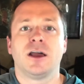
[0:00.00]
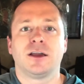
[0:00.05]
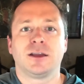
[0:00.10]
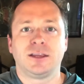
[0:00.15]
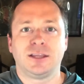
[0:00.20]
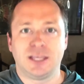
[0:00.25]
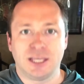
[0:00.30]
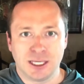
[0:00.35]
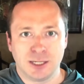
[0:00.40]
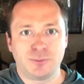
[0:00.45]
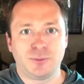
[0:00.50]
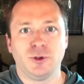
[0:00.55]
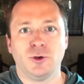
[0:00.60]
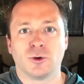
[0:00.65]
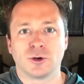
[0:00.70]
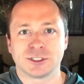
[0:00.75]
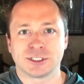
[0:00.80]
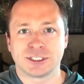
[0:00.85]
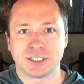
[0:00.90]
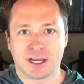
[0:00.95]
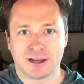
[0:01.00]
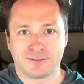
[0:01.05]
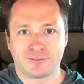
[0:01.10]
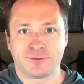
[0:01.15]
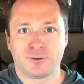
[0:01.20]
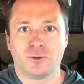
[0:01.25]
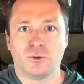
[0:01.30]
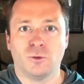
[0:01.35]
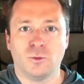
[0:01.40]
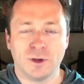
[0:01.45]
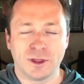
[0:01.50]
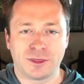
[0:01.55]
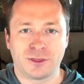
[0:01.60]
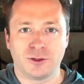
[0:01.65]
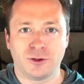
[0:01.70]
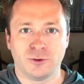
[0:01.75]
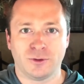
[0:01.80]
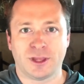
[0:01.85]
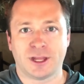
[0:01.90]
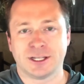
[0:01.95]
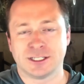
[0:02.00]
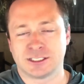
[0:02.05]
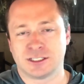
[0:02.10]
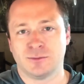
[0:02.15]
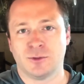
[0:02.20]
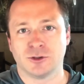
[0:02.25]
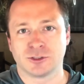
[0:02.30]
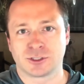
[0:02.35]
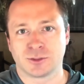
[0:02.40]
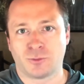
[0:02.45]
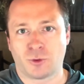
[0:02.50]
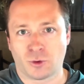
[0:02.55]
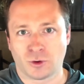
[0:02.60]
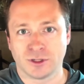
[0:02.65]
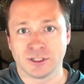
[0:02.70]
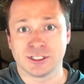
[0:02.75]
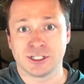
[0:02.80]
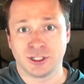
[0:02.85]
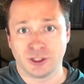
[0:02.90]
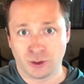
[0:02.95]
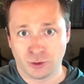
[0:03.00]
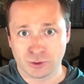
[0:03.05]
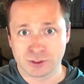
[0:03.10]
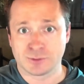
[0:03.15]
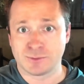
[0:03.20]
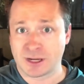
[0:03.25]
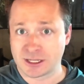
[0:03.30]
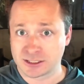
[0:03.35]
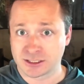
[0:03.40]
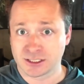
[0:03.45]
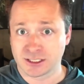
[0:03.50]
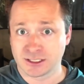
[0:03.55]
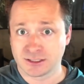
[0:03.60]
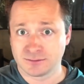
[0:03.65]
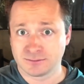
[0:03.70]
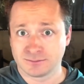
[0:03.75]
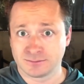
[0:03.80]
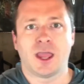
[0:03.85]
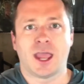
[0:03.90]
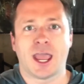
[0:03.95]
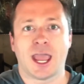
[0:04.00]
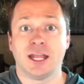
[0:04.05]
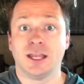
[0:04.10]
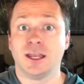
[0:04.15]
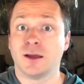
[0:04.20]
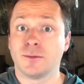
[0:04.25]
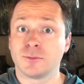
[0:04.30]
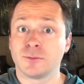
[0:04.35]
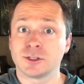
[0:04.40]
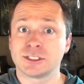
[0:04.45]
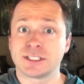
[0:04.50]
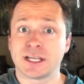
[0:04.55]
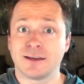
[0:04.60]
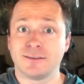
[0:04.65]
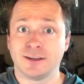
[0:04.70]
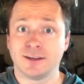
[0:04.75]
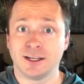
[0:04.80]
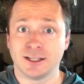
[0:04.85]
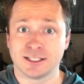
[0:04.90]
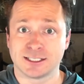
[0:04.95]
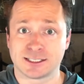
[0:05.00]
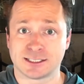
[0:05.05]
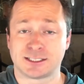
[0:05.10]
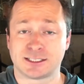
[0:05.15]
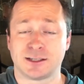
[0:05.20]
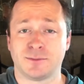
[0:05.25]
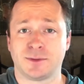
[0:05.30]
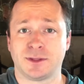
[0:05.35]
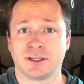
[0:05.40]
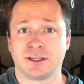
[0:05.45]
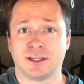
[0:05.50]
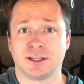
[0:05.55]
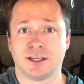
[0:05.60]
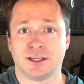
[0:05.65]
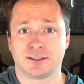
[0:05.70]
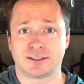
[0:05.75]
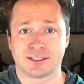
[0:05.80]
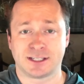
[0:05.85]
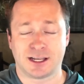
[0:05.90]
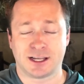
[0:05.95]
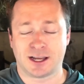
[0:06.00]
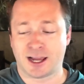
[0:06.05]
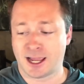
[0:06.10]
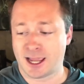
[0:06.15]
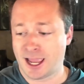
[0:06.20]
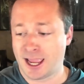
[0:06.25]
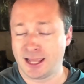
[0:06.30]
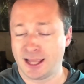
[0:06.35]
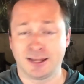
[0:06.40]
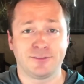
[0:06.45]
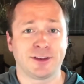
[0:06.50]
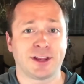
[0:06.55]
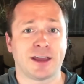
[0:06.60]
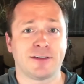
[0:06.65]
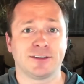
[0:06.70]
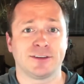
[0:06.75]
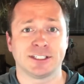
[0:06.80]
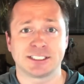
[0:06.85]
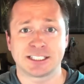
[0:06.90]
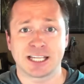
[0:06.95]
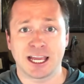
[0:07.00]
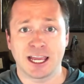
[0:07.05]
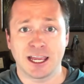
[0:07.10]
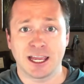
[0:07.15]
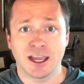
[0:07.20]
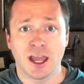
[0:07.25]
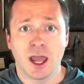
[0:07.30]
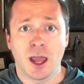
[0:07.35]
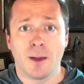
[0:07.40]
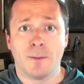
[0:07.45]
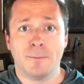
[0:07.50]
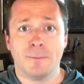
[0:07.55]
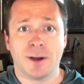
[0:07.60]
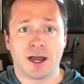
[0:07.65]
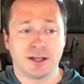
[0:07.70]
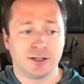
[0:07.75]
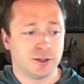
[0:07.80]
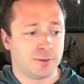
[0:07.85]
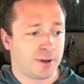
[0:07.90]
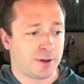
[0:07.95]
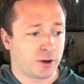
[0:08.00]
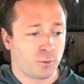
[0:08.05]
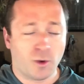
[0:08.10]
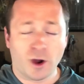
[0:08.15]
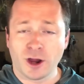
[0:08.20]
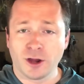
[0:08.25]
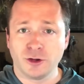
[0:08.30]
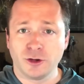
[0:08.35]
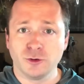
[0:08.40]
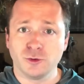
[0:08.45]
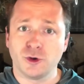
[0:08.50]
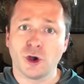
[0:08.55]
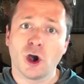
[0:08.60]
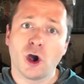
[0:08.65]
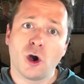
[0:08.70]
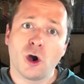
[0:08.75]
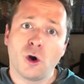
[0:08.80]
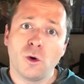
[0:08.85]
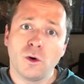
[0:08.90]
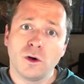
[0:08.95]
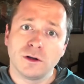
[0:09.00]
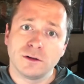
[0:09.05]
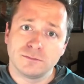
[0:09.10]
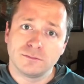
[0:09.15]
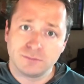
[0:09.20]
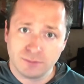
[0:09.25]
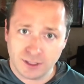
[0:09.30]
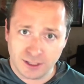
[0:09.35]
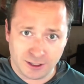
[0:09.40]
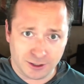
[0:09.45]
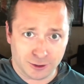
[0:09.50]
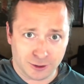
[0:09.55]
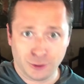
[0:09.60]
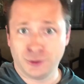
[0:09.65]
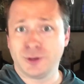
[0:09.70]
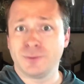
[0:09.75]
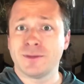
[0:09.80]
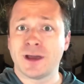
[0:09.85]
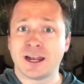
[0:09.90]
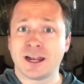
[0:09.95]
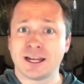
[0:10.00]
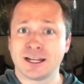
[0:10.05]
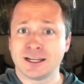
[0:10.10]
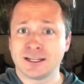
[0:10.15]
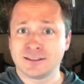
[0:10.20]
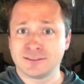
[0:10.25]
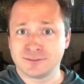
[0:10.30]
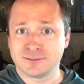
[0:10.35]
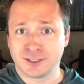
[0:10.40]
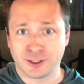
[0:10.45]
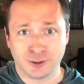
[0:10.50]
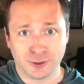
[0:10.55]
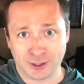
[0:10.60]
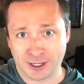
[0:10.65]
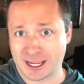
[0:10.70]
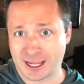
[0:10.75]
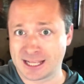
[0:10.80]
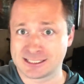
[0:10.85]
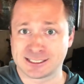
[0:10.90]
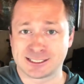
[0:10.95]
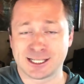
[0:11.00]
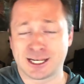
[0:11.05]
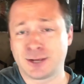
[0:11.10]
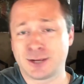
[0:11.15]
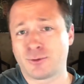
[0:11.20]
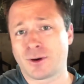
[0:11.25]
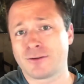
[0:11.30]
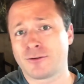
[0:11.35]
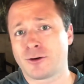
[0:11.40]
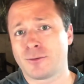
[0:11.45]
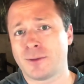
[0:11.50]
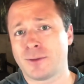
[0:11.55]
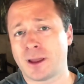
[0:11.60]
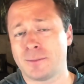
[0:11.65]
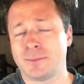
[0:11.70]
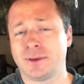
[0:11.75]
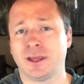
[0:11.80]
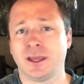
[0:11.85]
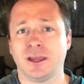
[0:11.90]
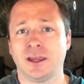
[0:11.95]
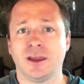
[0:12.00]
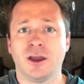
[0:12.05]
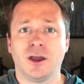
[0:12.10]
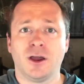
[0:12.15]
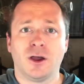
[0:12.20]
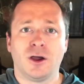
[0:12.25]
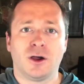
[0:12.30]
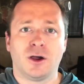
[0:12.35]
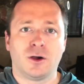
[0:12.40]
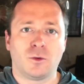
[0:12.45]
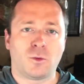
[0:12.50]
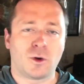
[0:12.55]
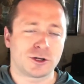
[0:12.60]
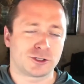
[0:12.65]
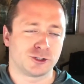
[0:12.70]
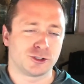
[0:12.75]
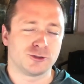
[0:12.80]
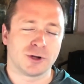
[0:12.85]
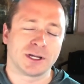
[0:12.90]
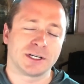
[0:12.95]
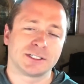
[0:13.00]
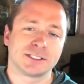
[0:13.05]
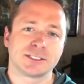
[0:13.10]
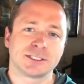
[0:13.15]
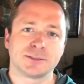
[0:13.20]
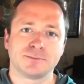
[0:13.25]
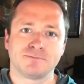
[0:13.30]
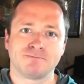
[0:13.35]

Keep your stuff with you. That is the most important to you, especially. And number seven, and this is something that uh, I hate even having to say, but no matter where you go, including Merida, including Kansas City, wherever it might be, watch your drinks